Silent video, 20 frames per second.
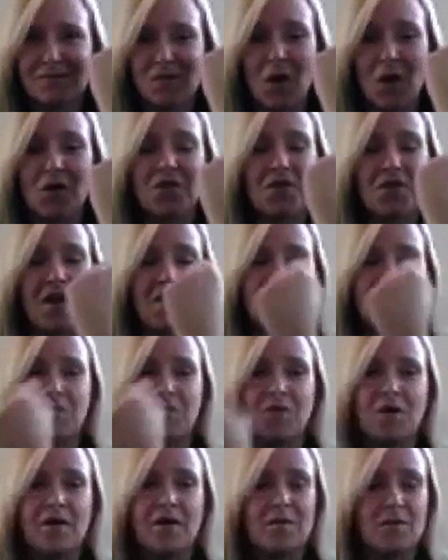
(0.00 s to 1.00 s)
Well, thank you
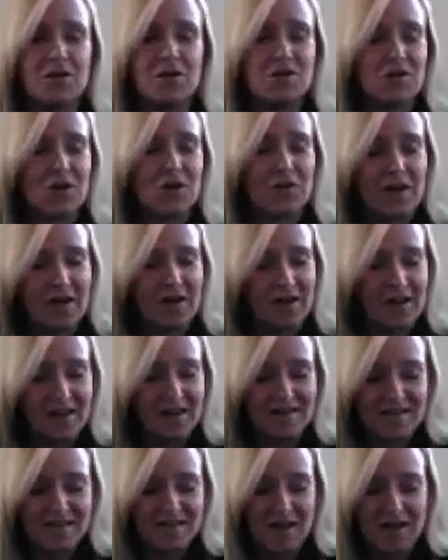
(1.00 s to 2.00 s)
very much, Lorena.
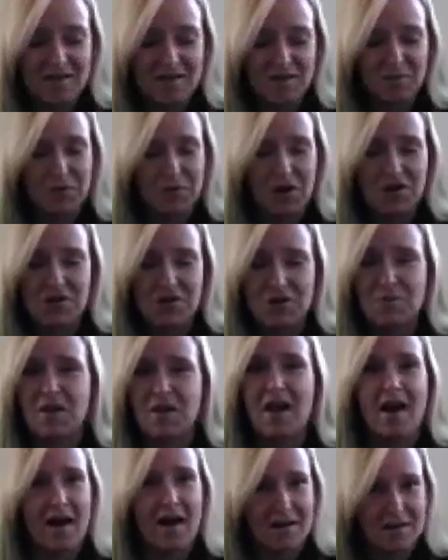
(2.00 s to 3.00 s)
It's a pleasure to
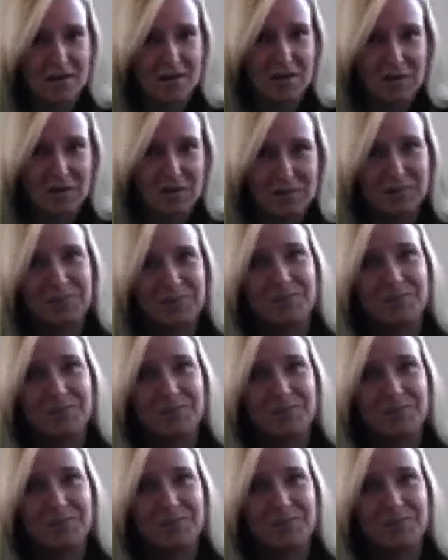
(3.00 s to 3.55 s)
be asked.